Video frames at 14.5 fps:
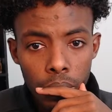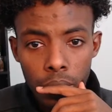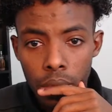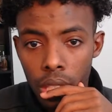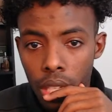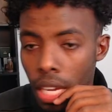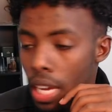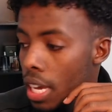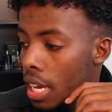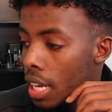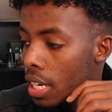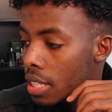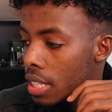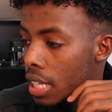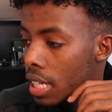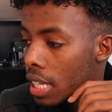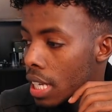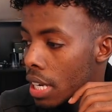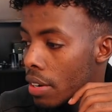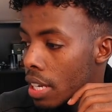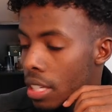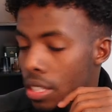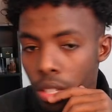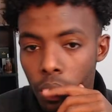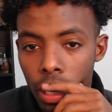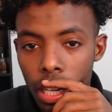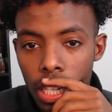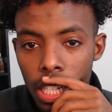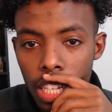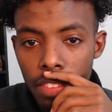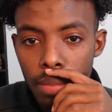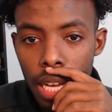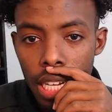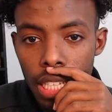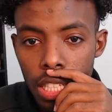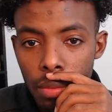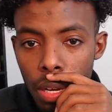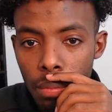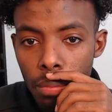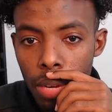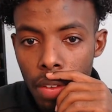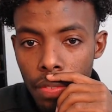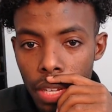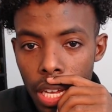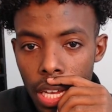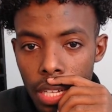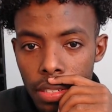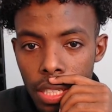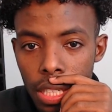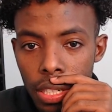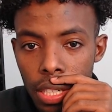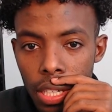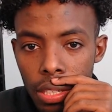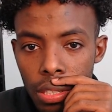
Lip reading: And it's clearing it. So we're going to give back some of our profit and it's clearing it.